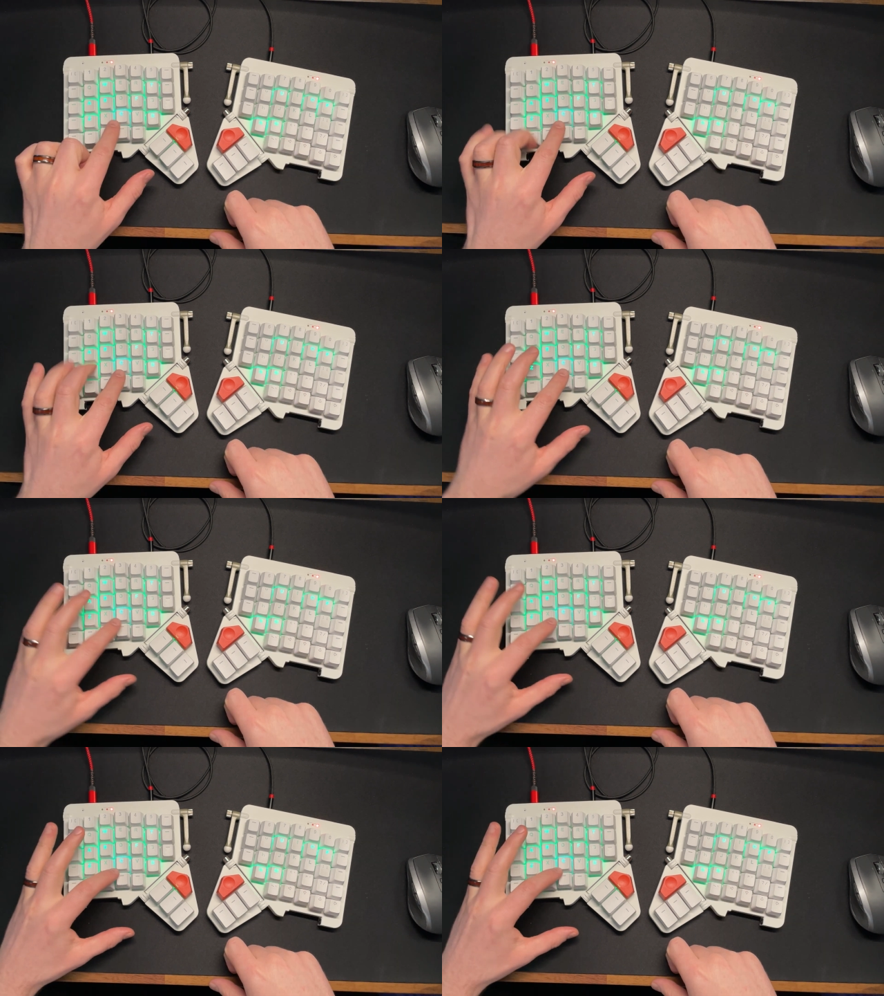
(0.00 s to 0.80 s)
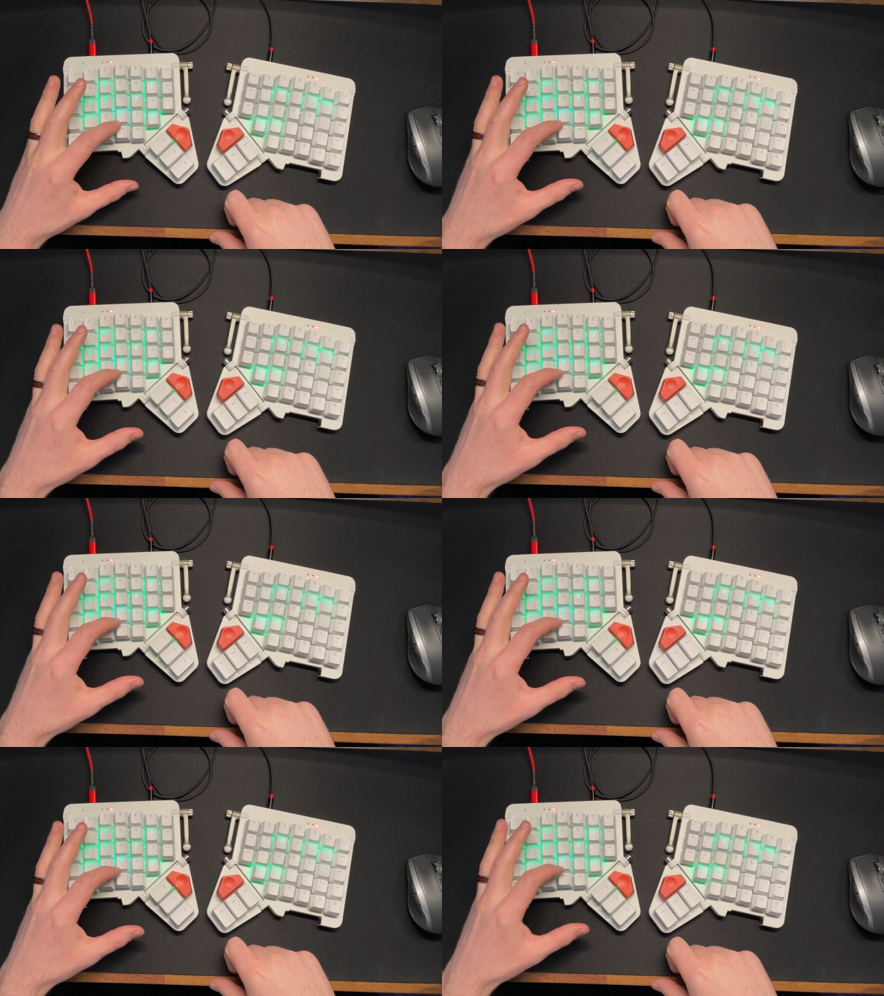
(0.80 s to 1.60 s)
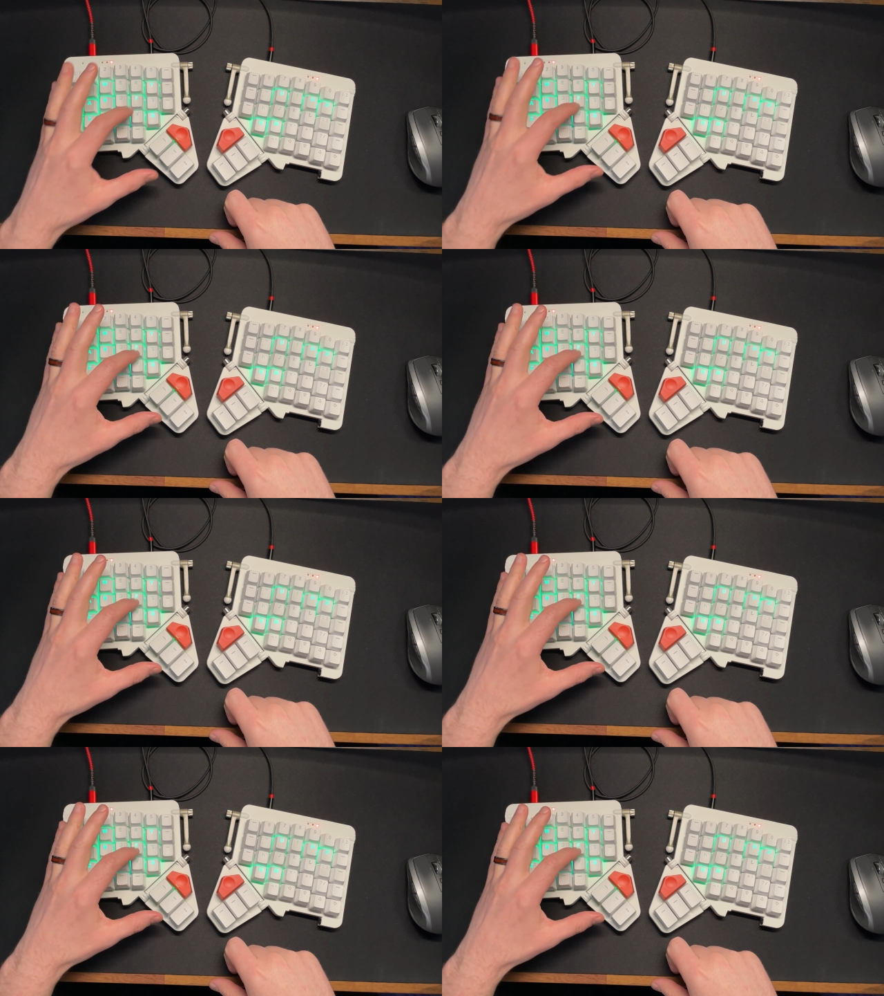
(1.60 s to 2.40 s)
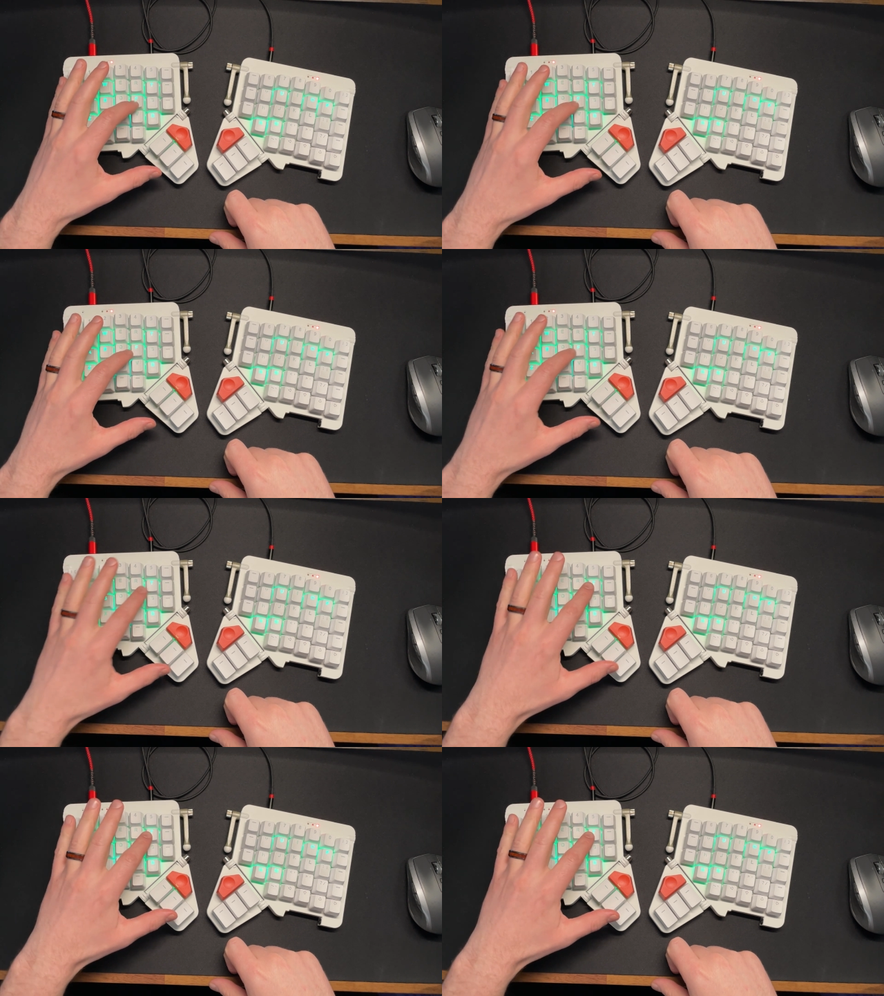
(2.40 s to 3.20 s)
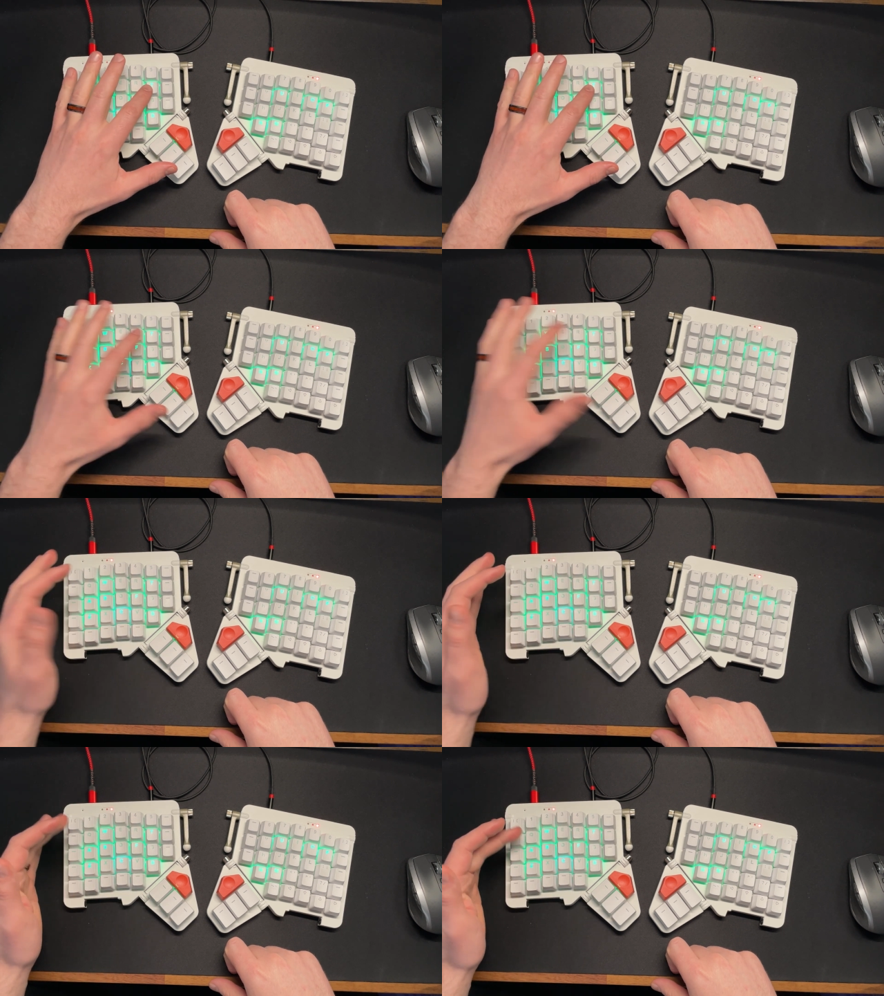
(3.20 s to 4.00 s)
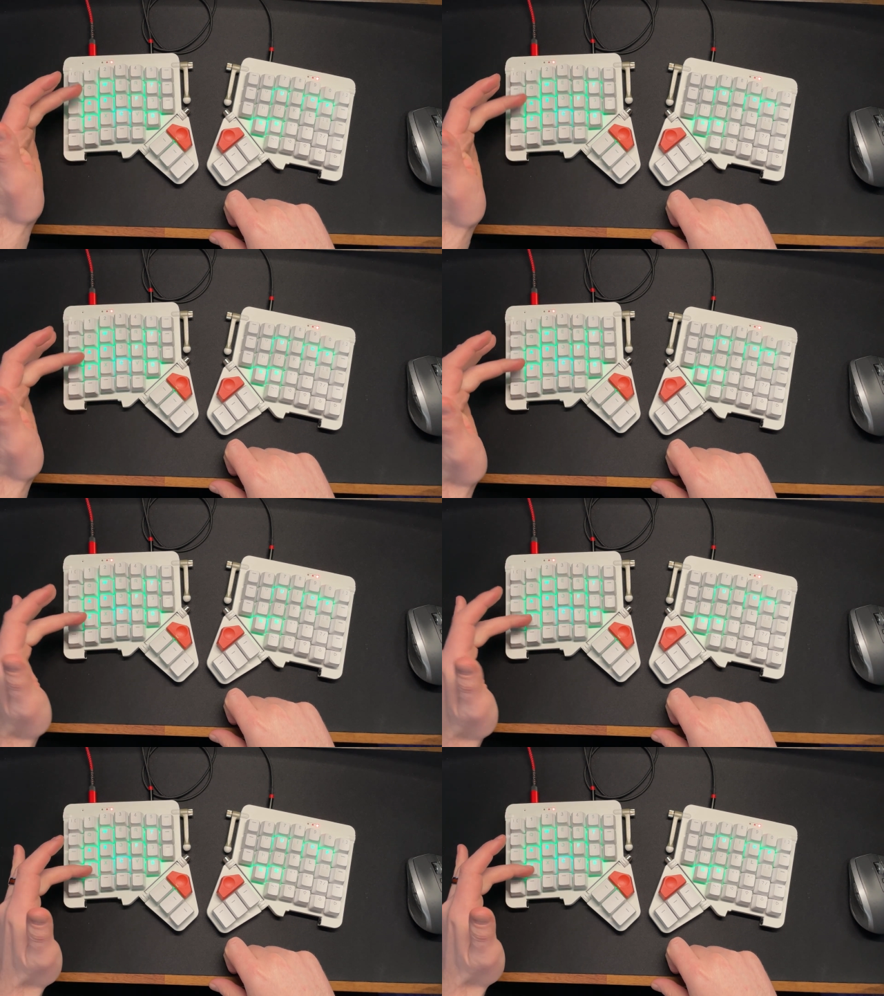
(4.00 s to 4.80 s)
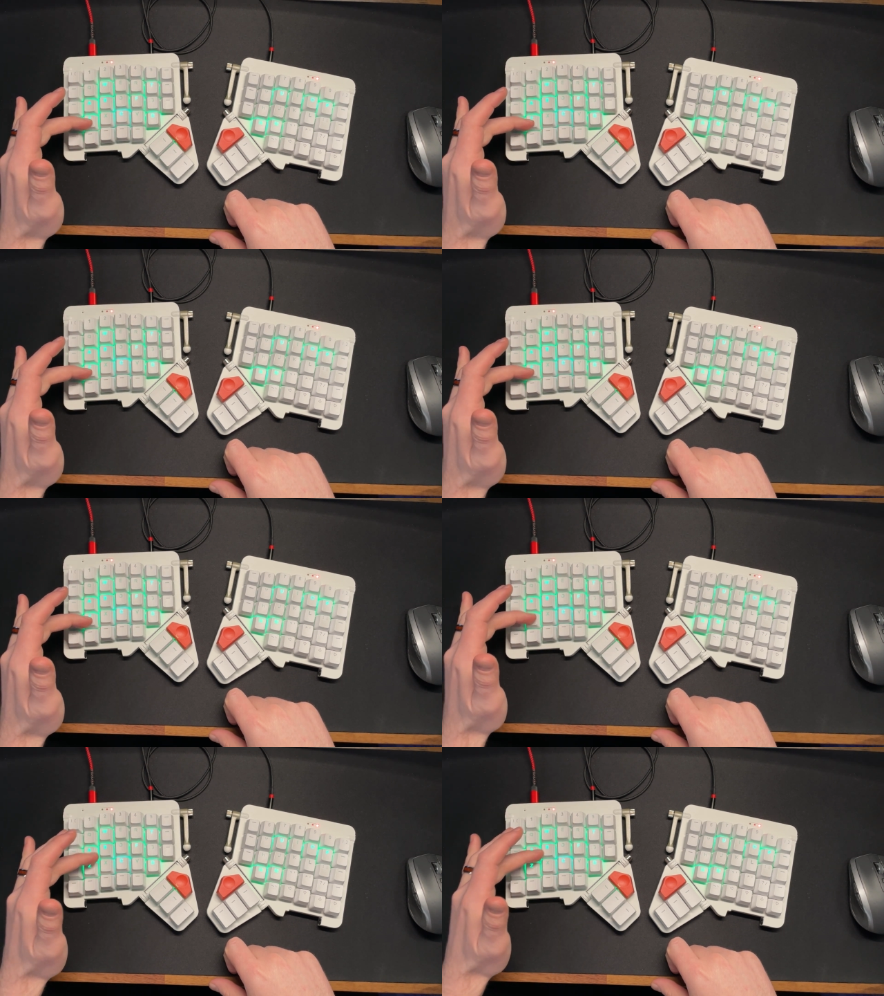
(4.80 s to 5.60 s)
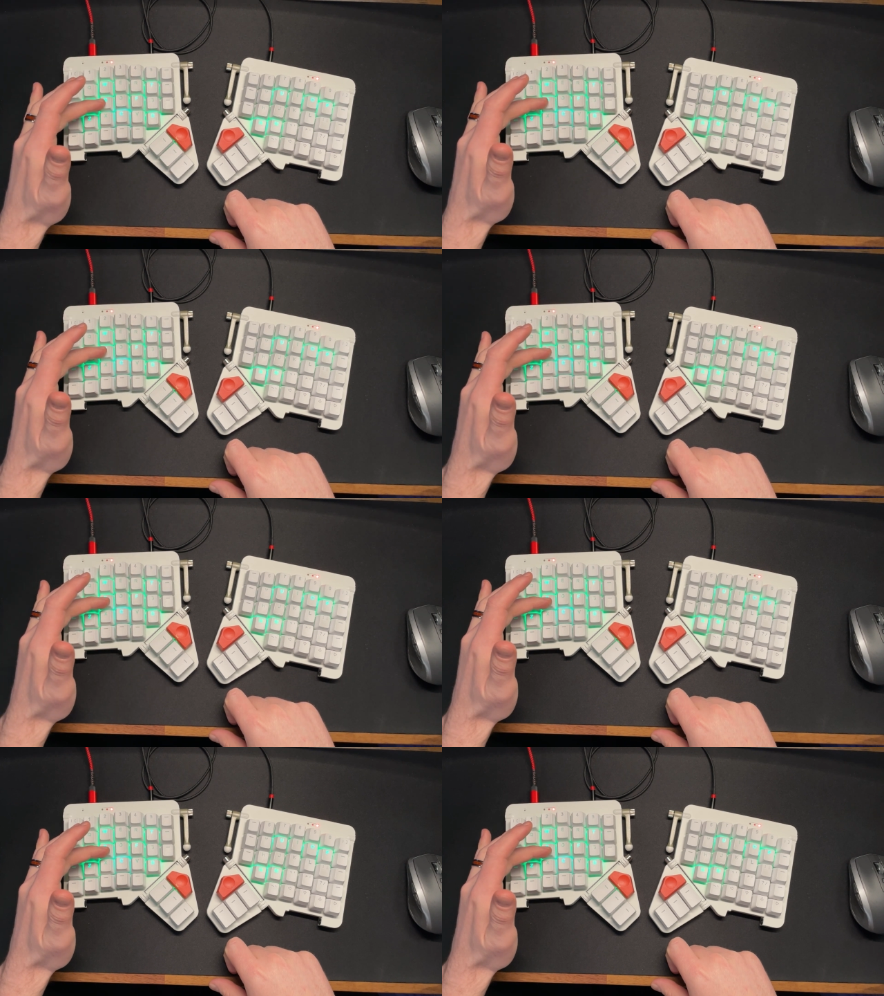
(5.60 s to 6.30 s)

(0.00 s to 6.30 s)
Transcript: [unreadable: no face in view]